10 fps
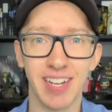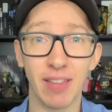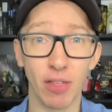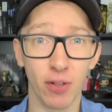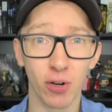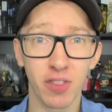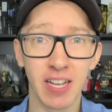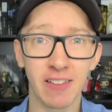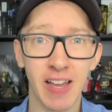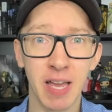And the third
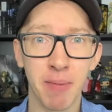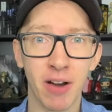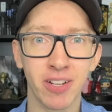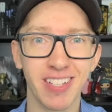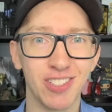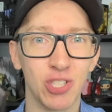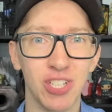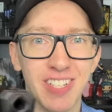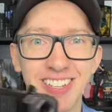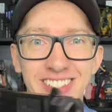thing I like about it is
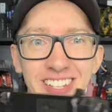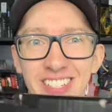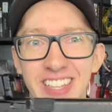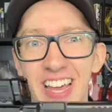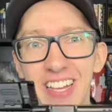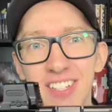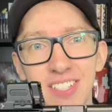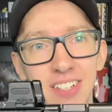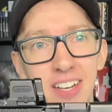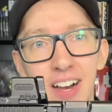just its
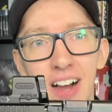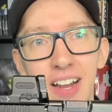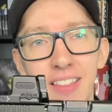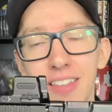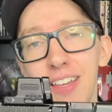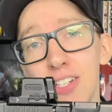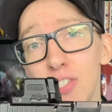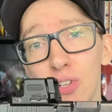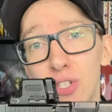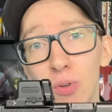aesthetics. I think it
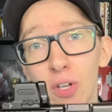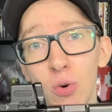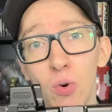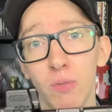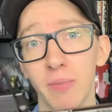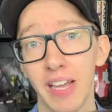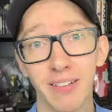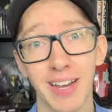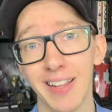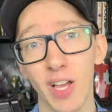just looks really cool
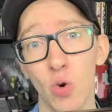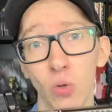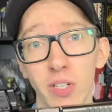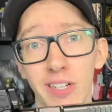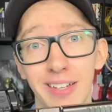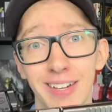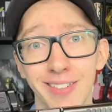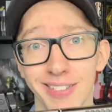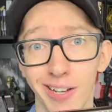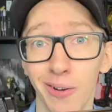and I like cool looking
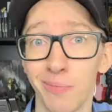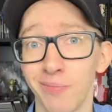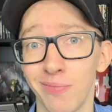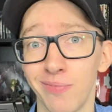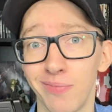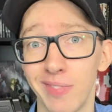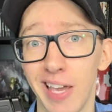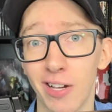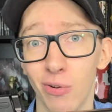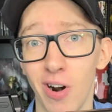guns, so
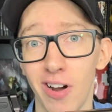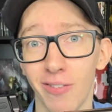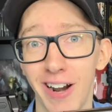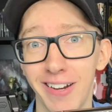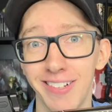can't go wrong, right?